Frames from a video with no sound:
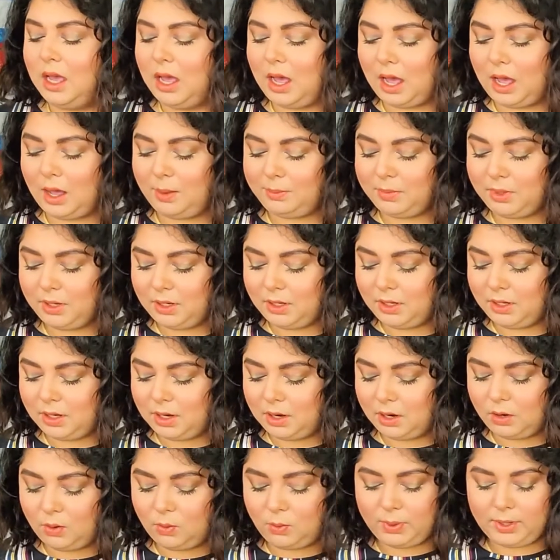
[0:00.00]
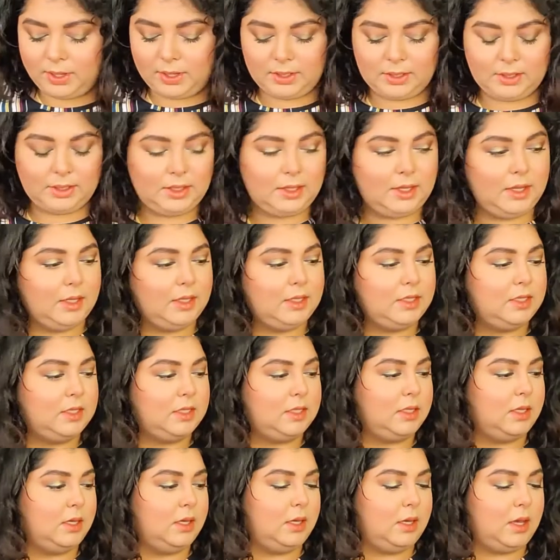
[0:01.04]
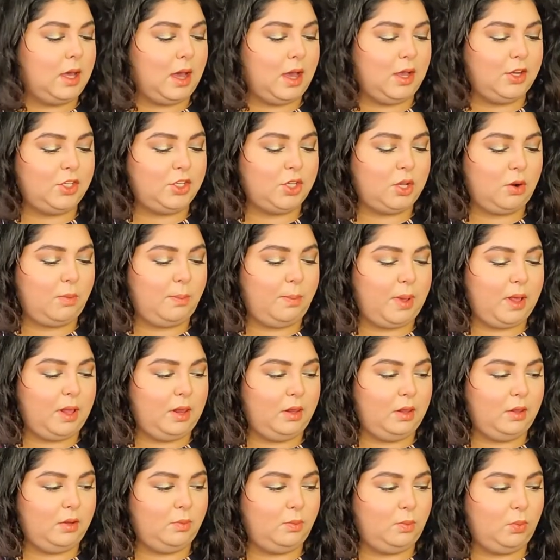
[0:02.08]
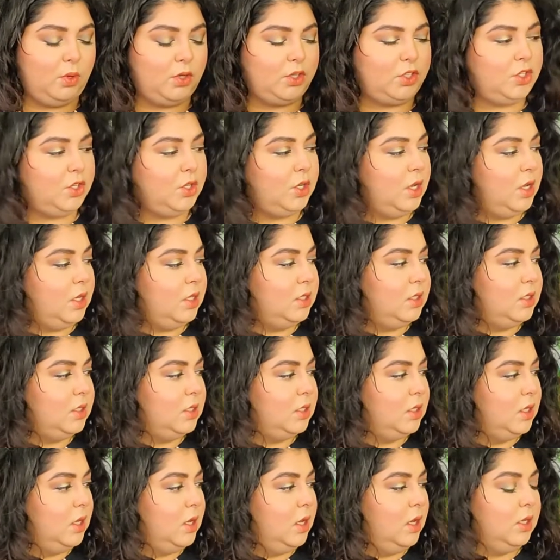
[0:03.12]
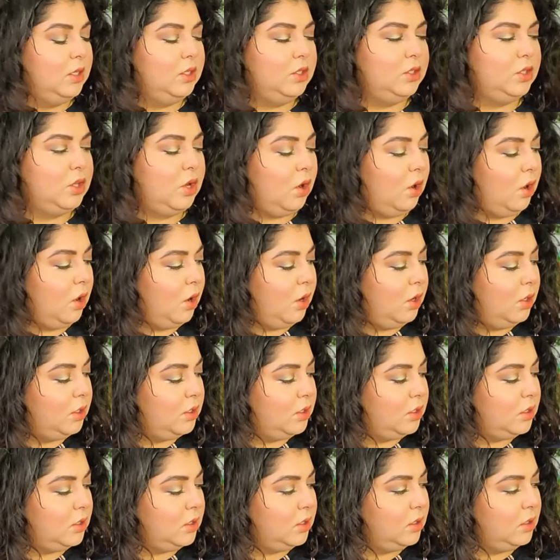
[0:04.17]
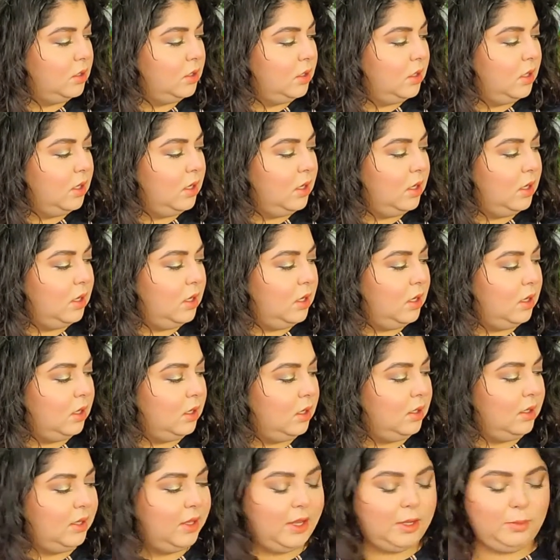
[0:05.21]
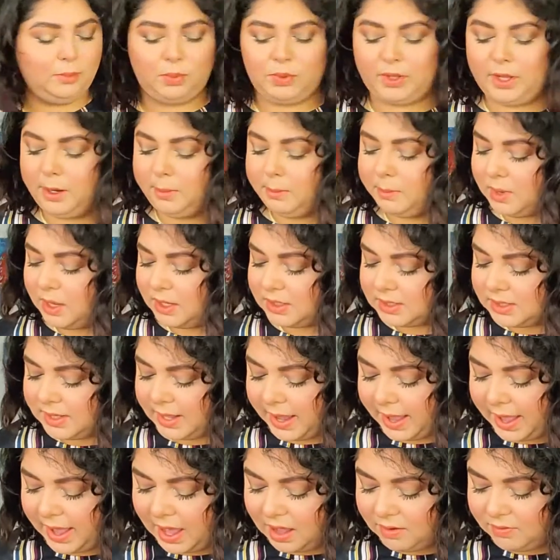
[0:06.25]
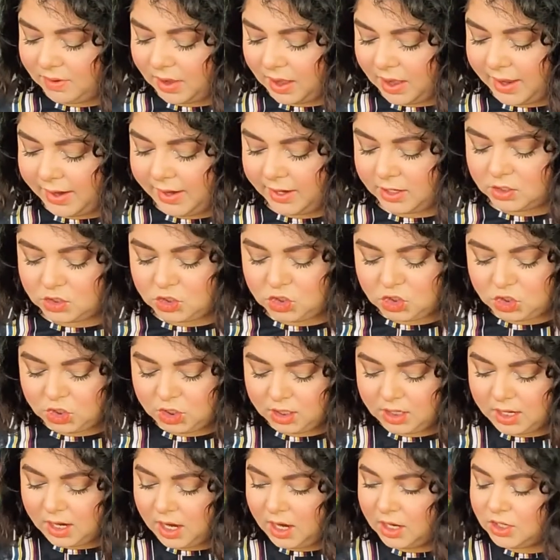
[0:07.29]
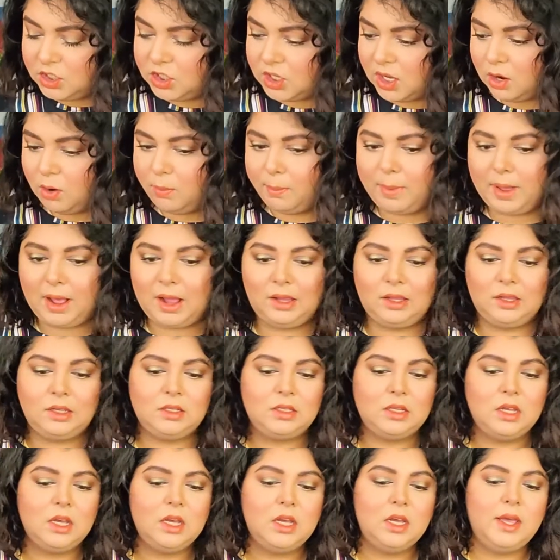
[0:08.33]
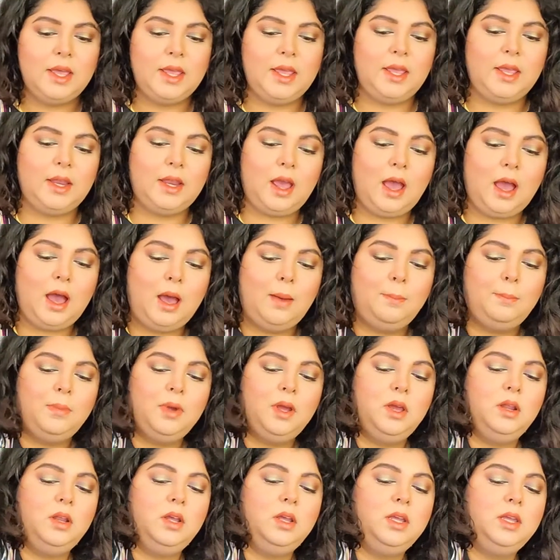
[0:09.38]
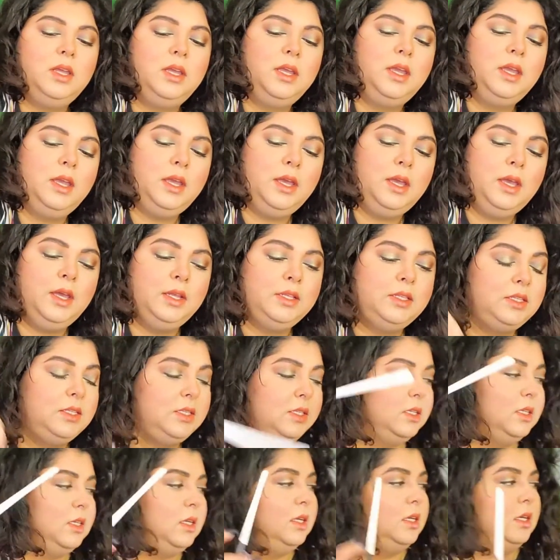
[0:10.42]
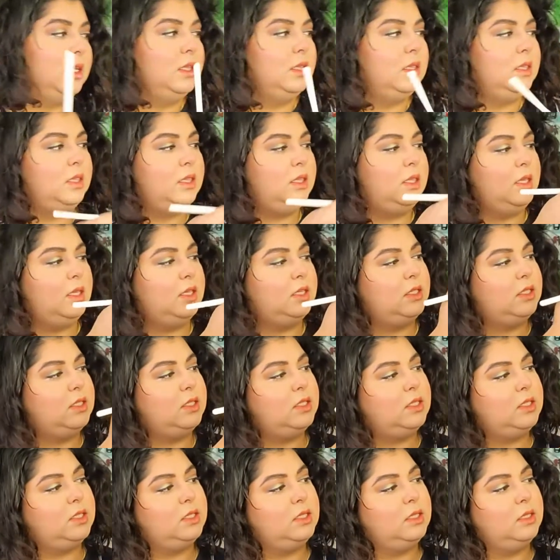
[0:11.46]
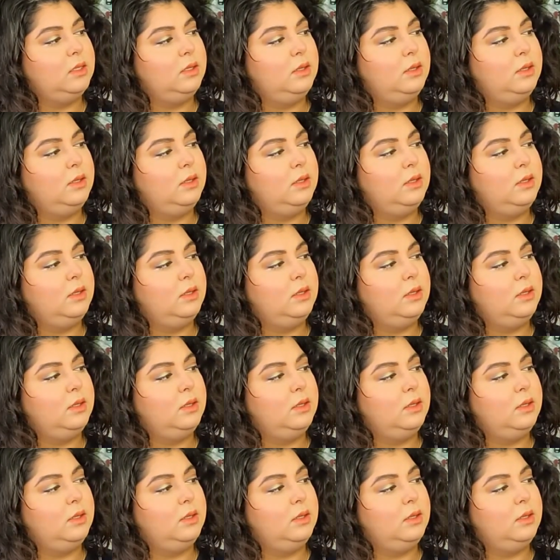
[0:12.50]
I'm gonna go in this eyeshadow palette, which is Tarte Clay Play Must Have Eye and Cheek eyeshadow palette, and I'm gonna get this